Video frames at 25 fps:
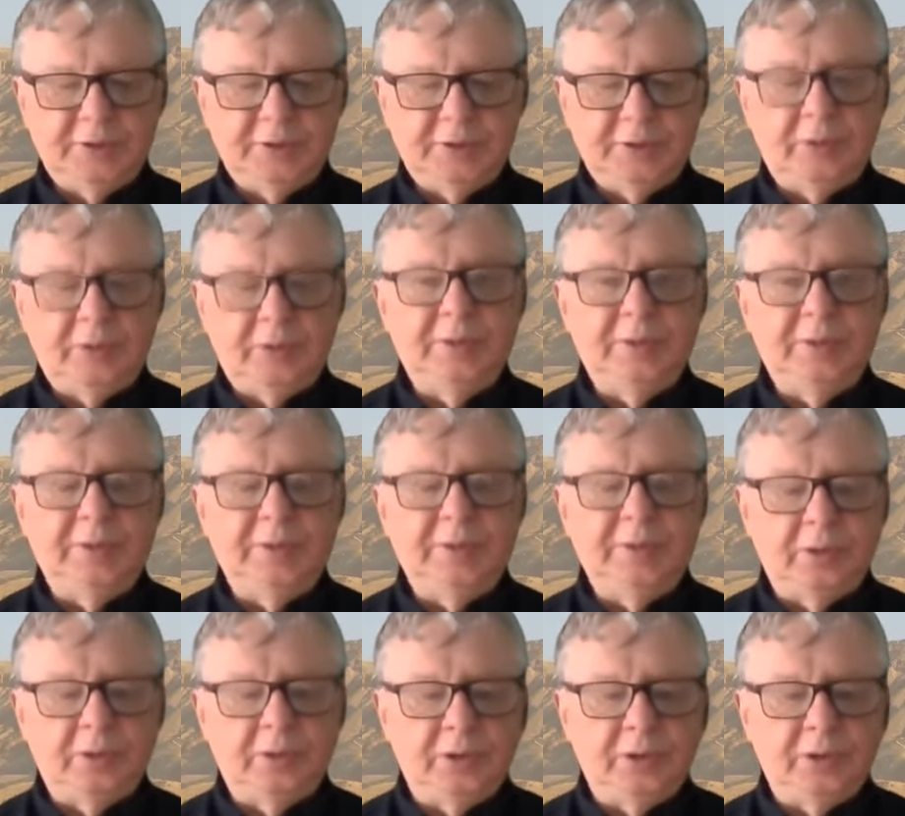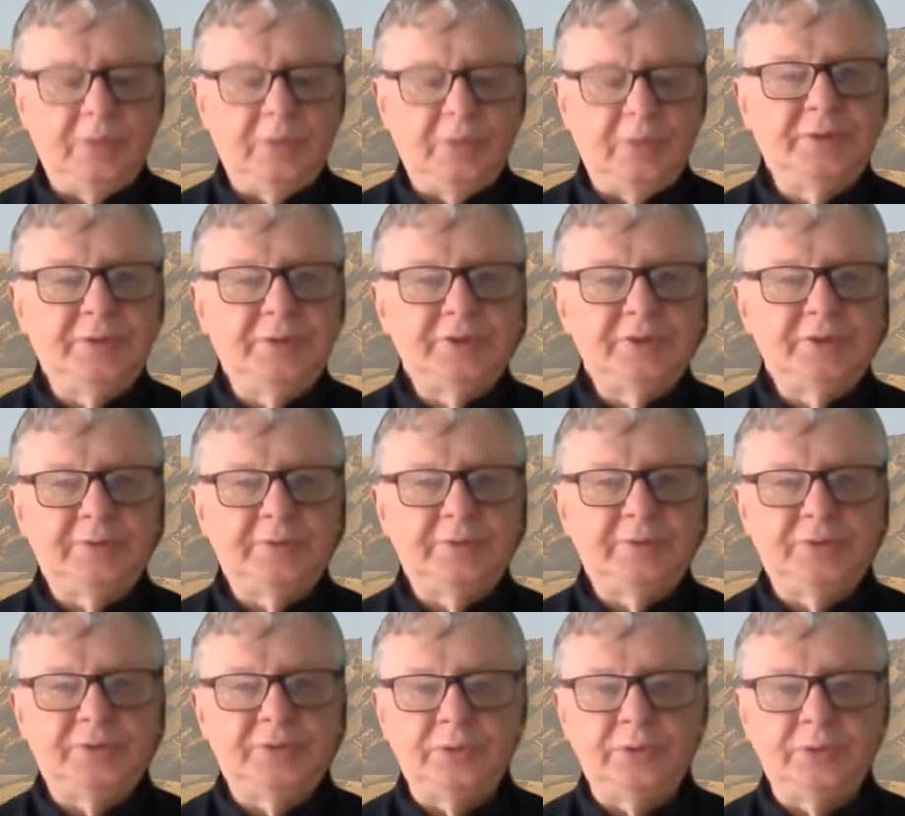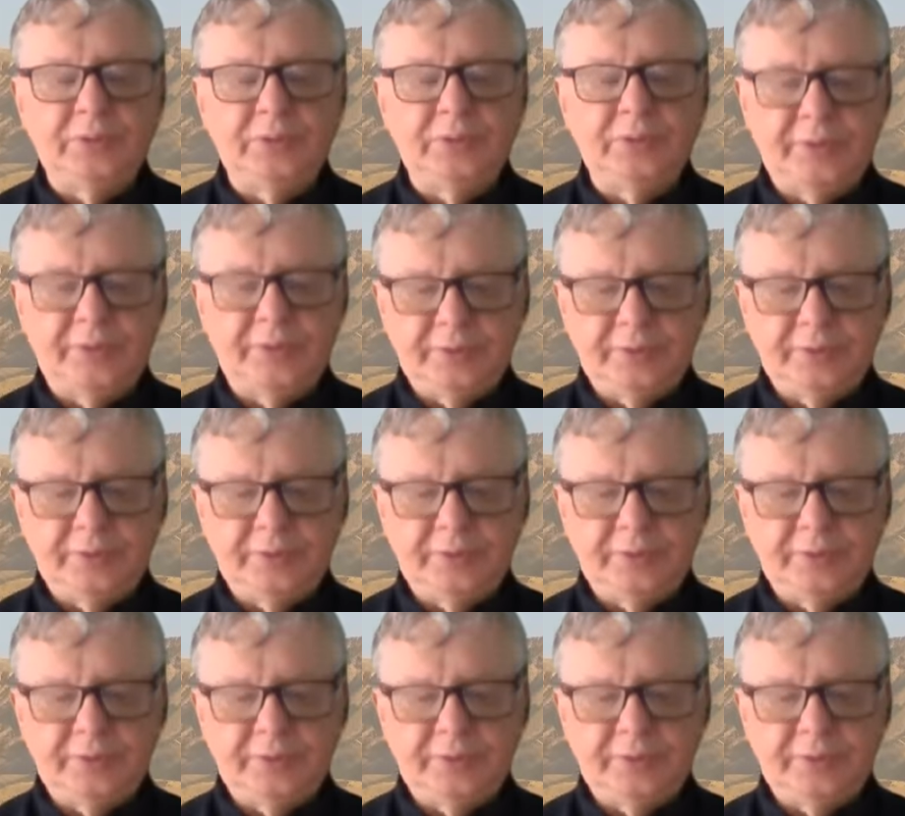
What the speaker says: or lovers of truth.